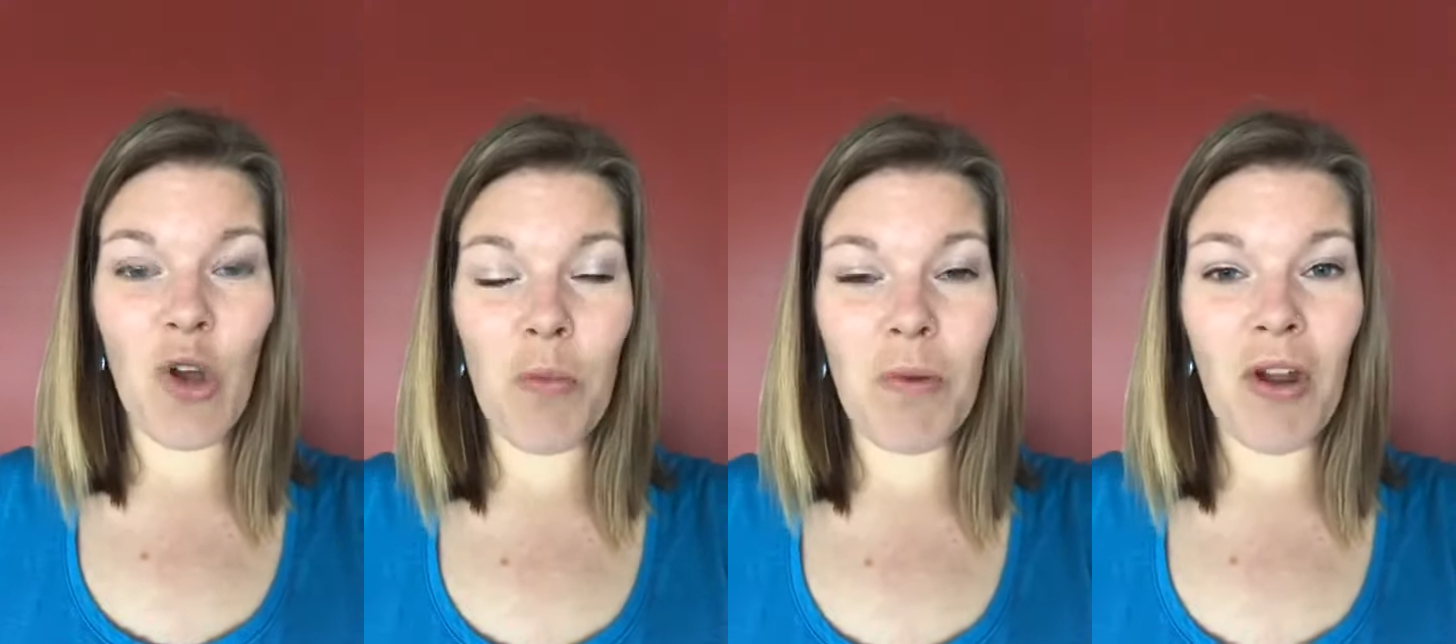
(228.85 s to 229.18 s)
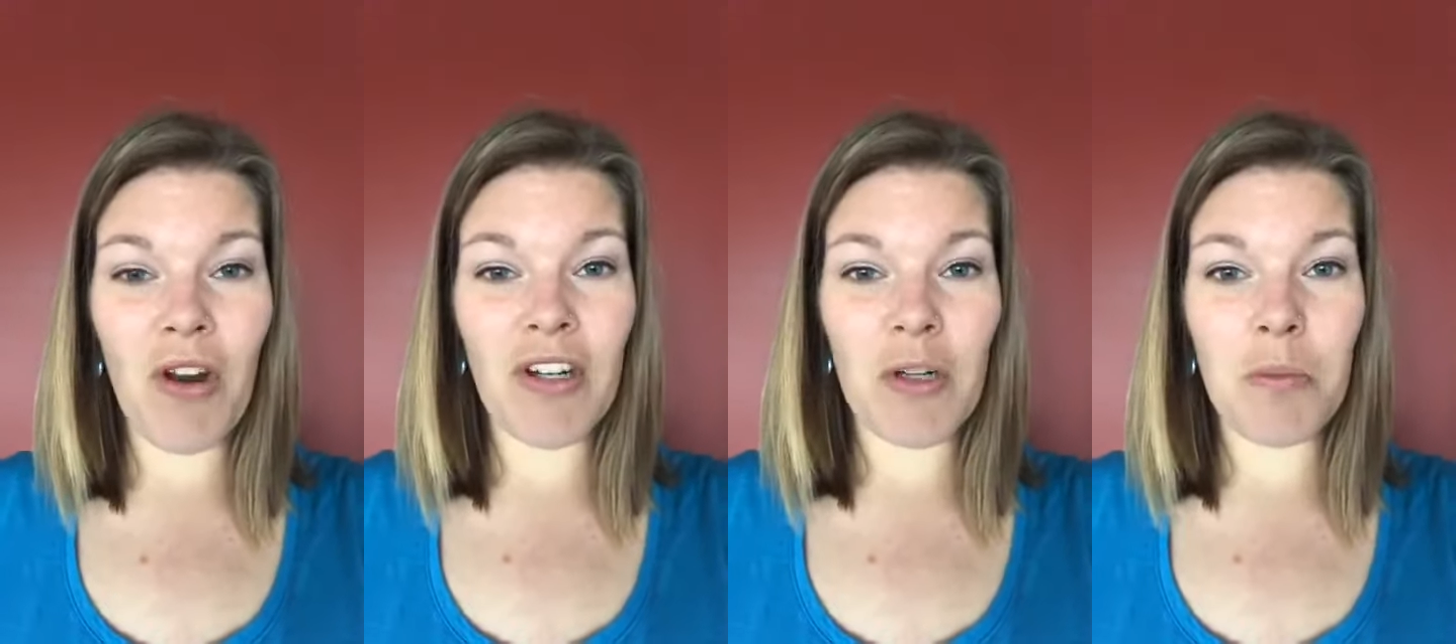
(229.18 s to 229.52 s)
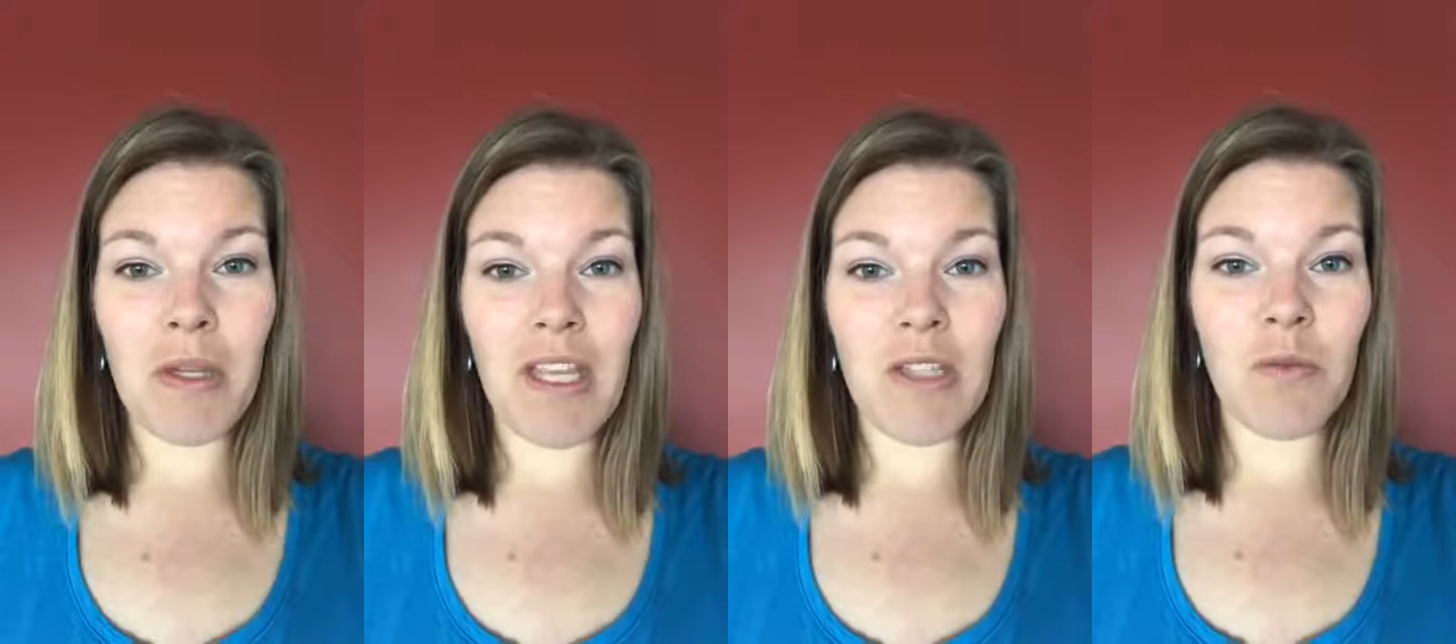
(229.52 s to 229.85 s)
open-hearted
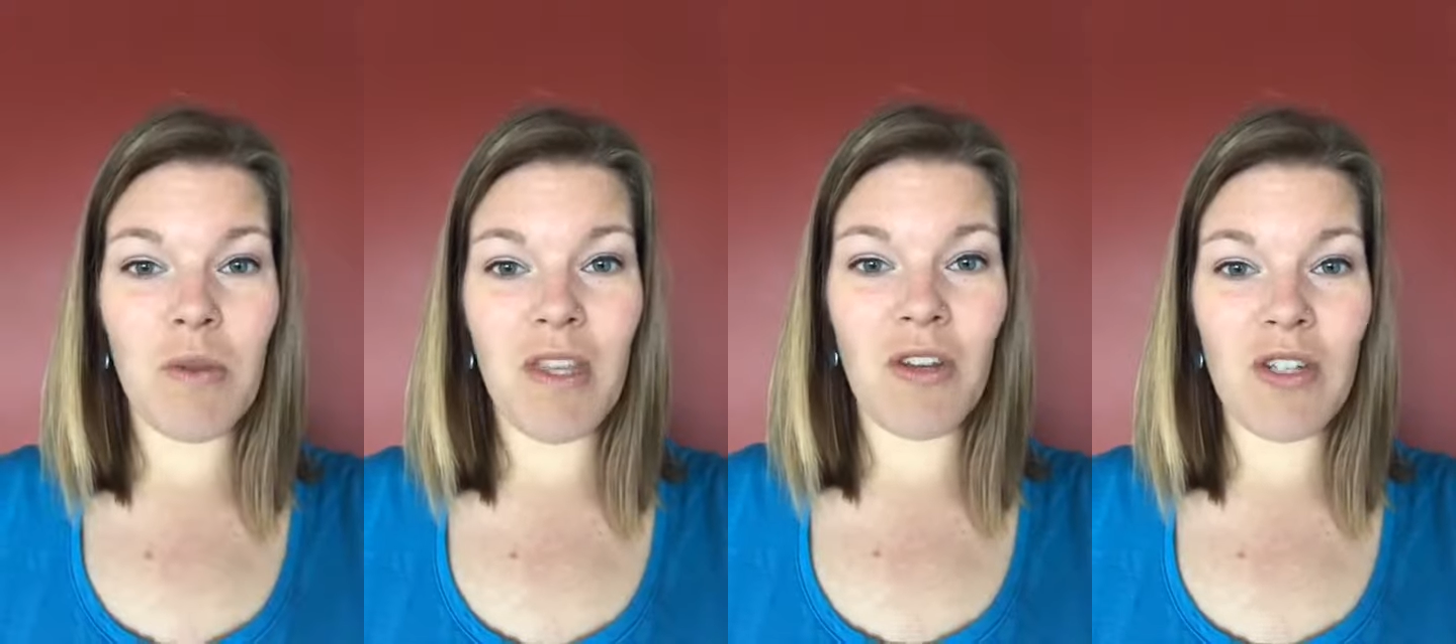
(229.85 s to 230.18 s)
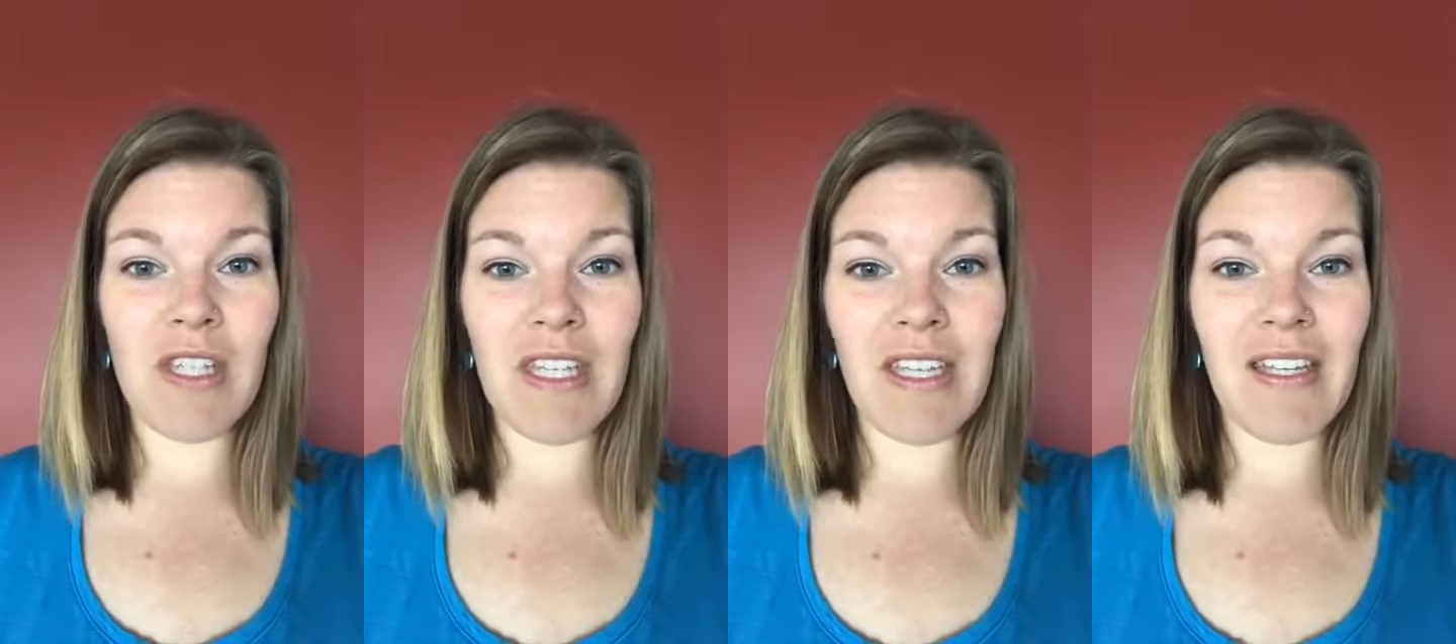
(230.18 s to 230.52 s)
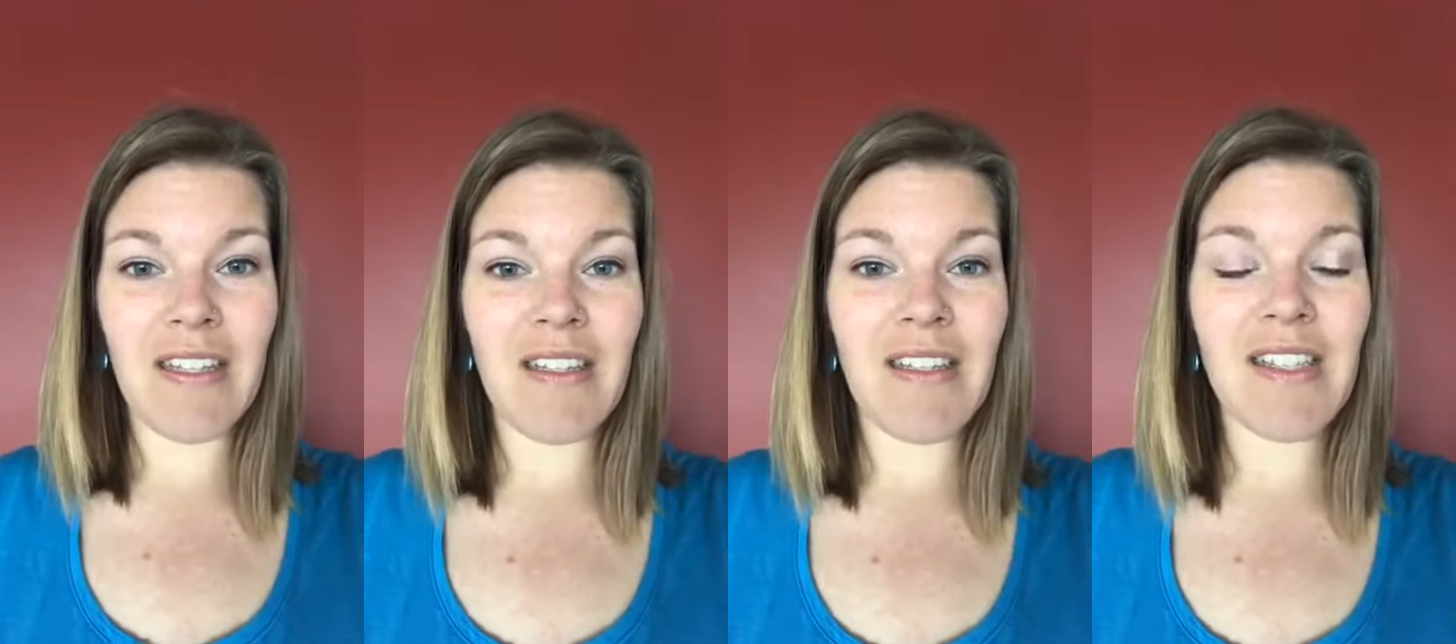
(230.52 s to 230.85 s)
place with your
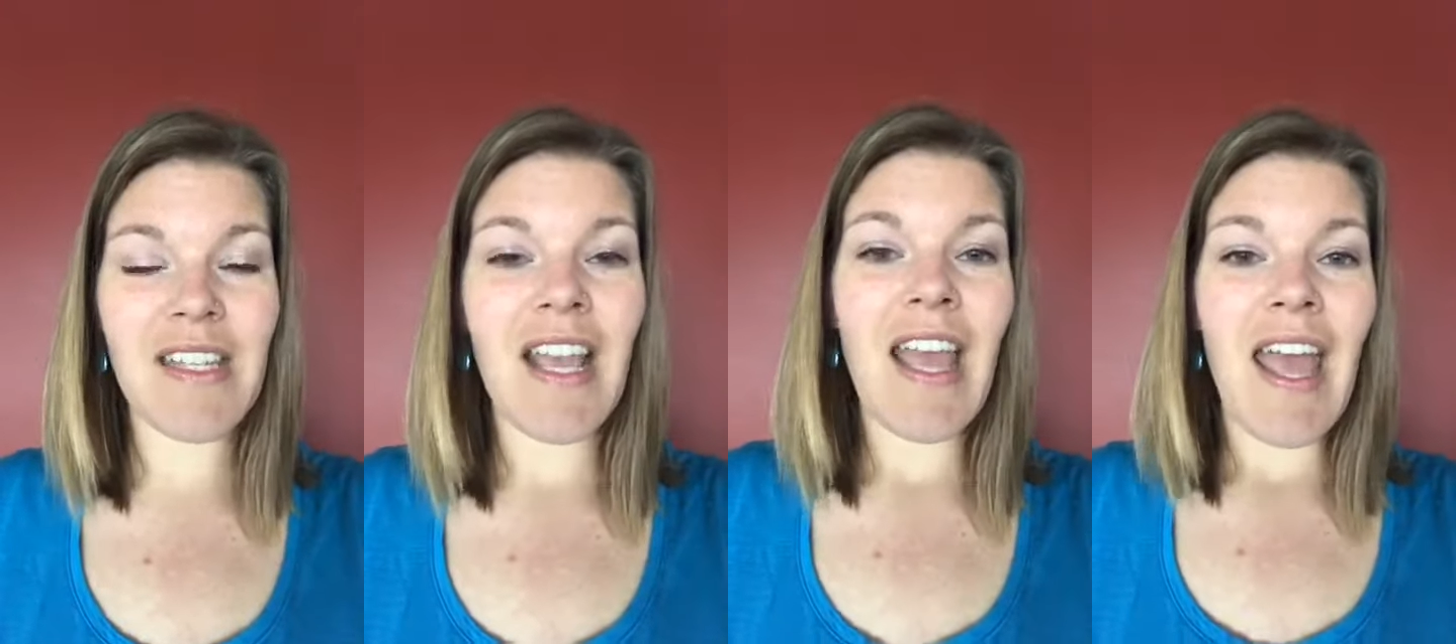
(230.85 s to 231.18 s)
teens